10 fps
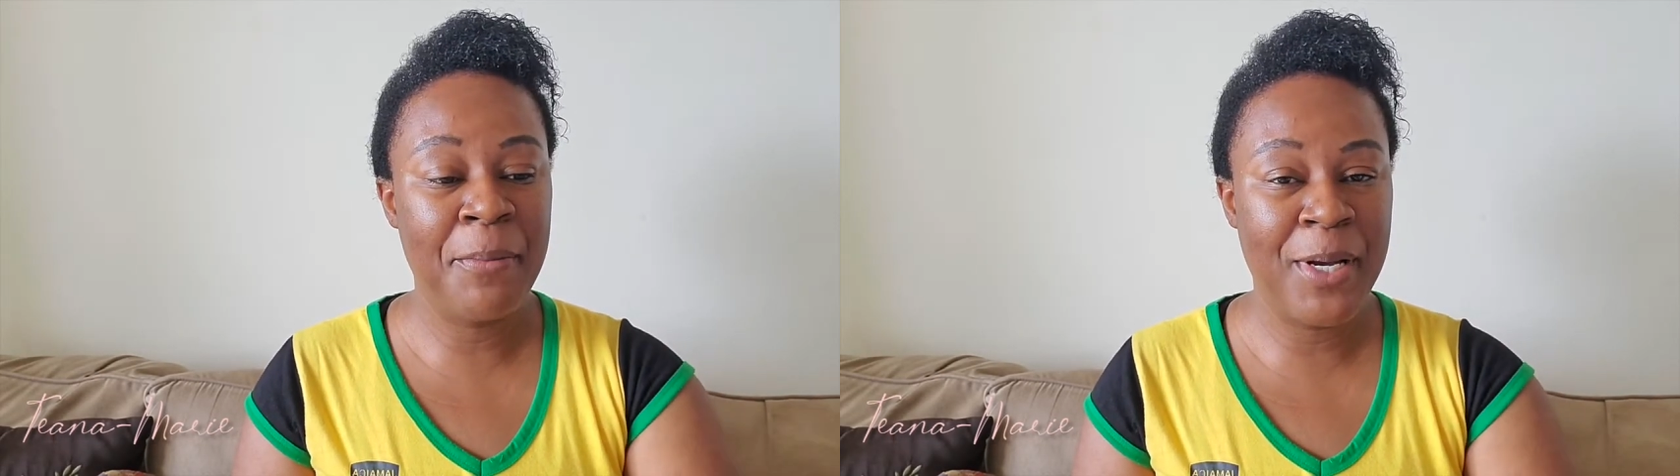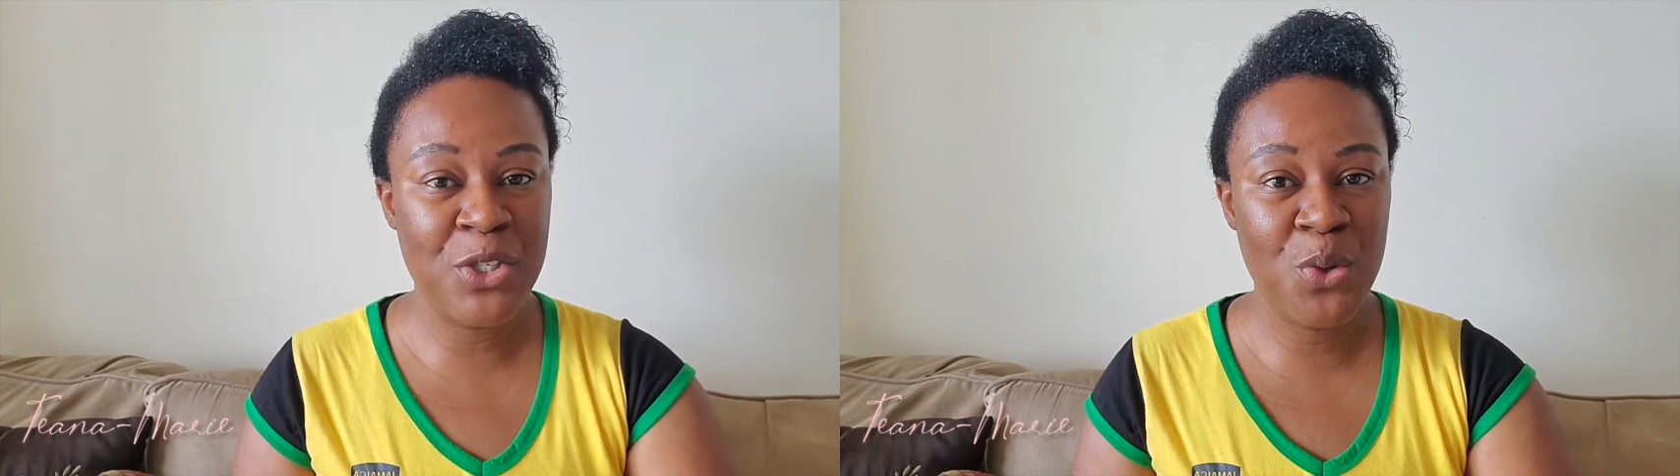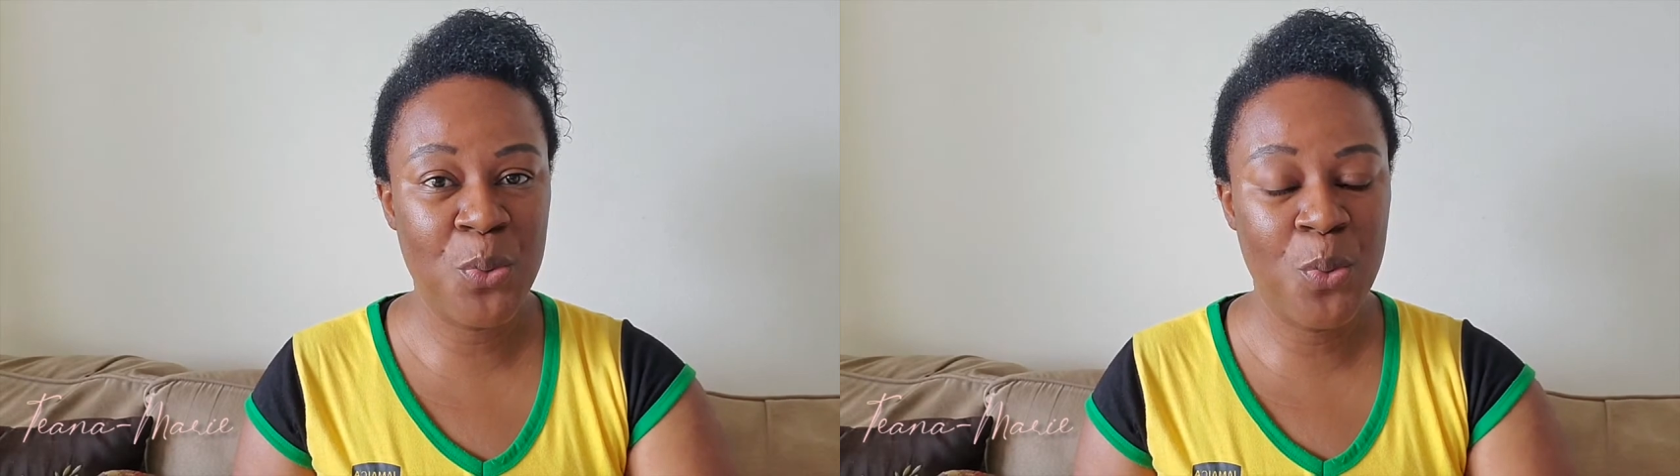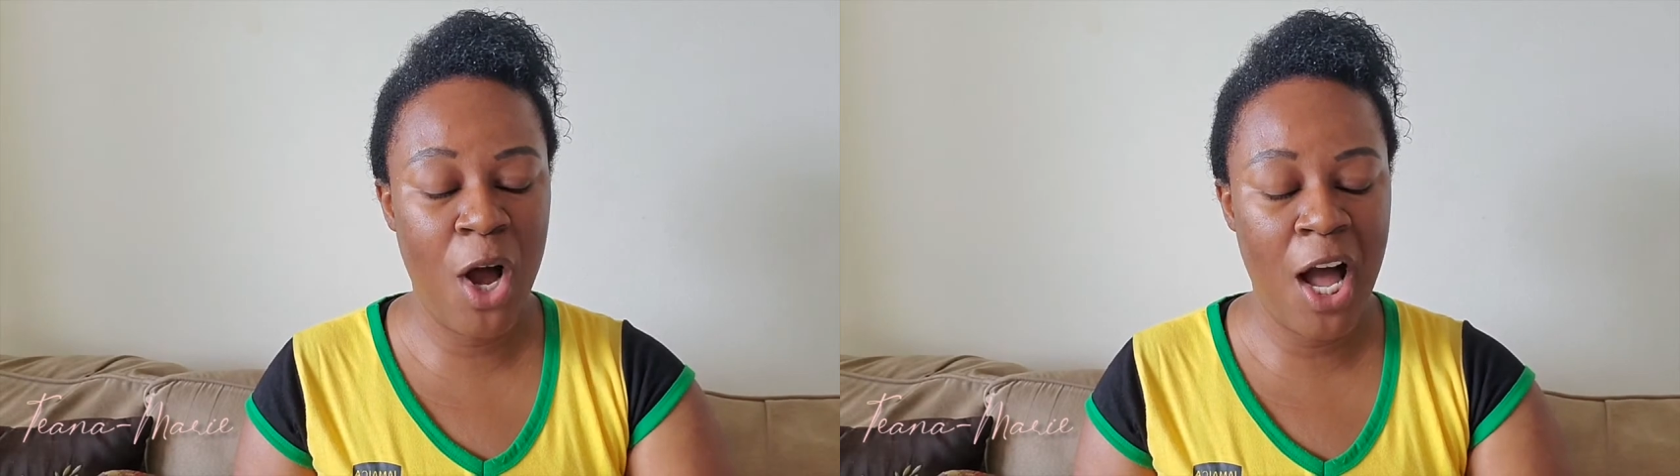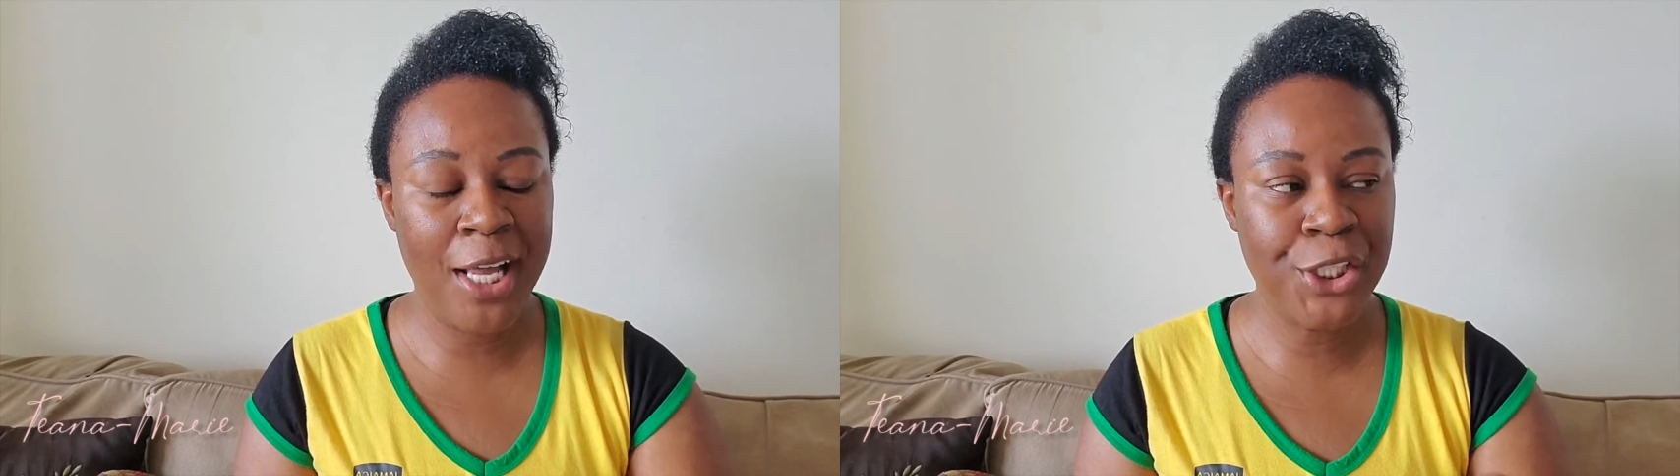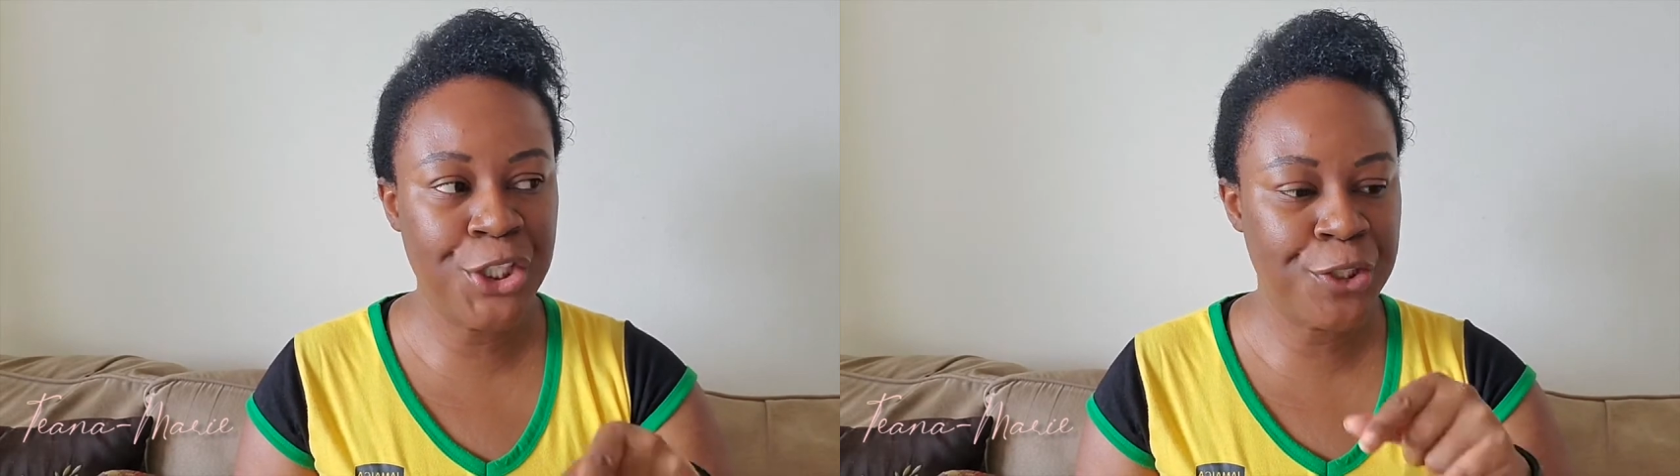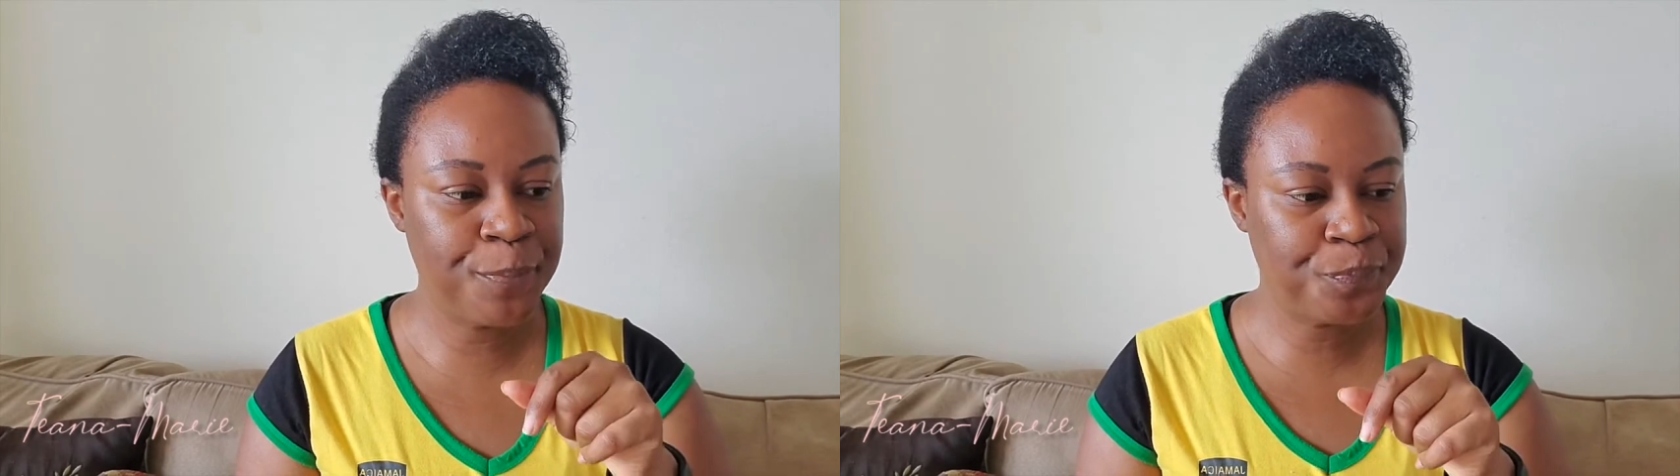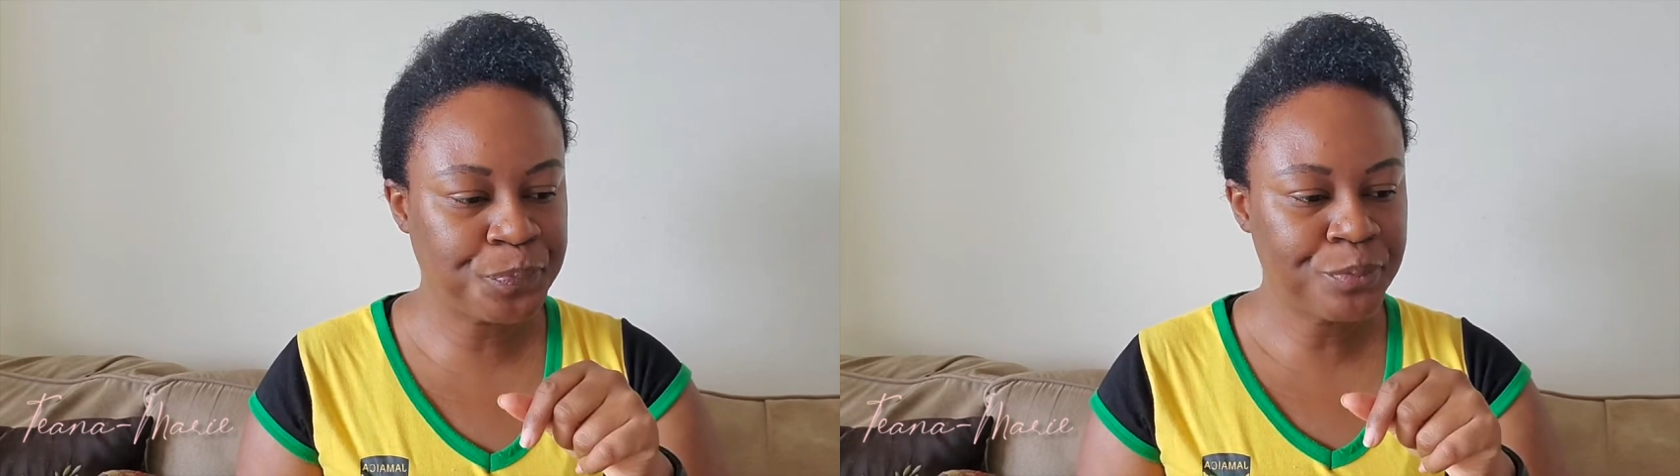about to watch,